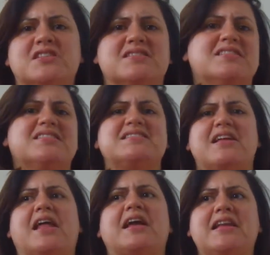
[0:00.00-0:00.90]
It doesn't
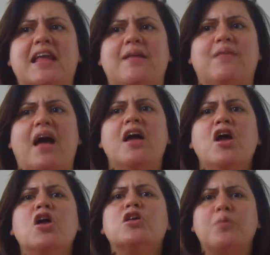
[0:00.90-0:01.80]
sound like a name that
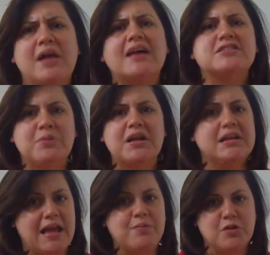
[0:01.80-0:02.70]
you would actually want to
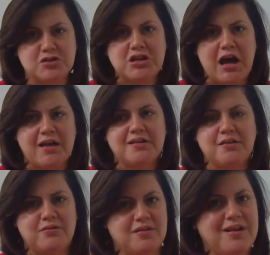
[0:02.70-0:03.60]
name your child,
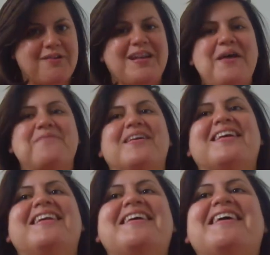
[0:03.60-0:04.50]
if you know what I mean.